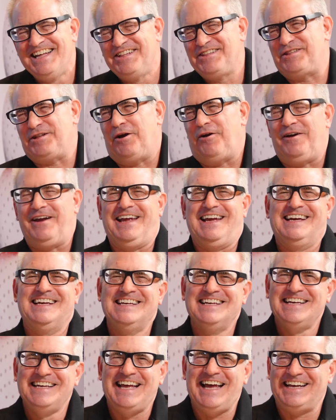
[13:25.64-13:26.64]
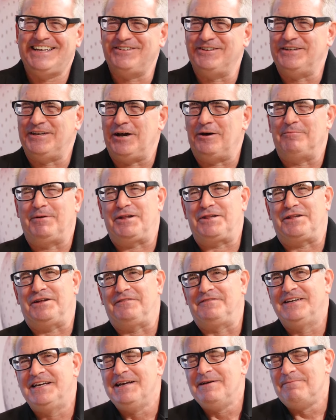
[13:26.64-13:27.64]
sorry, yeah, I couldn't help
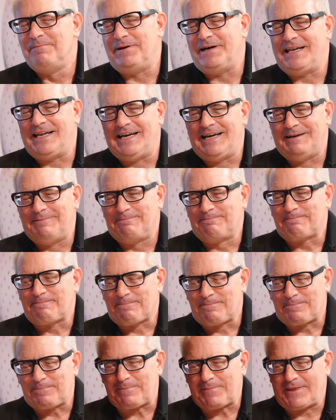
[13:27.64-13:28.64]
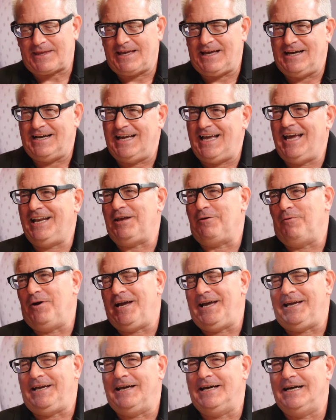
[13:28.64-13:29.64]
myself. But
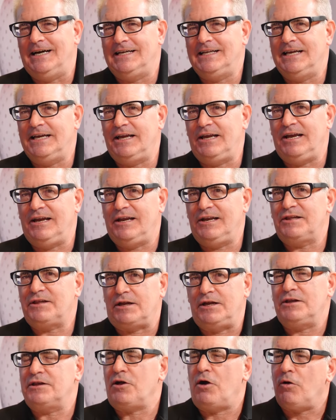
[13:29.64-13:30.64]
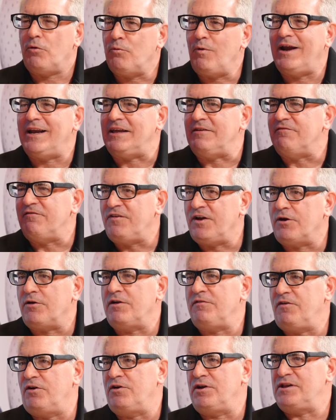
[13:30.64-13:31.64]
anyway, it's already
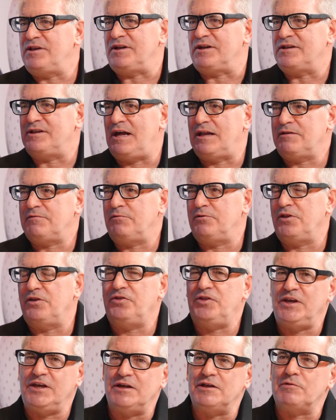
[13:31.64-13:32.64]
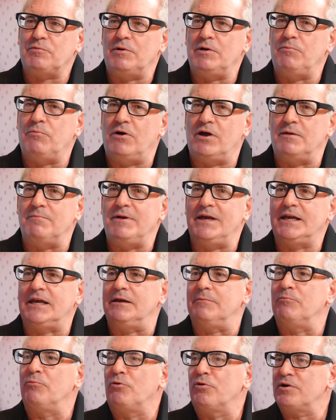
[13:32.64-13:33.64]
very, very successful. The thing is, we want to make
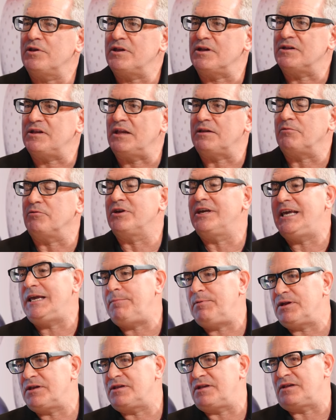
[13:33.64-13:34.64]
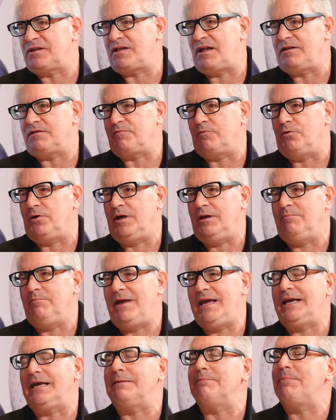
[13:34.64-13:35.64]
it more successful, keep it successful, and
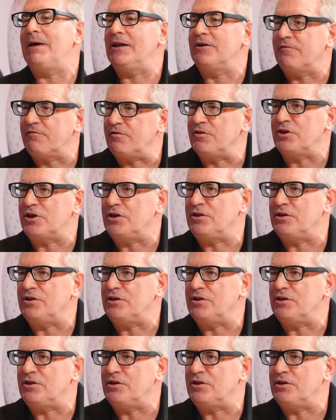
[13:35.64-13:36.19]
make it better for the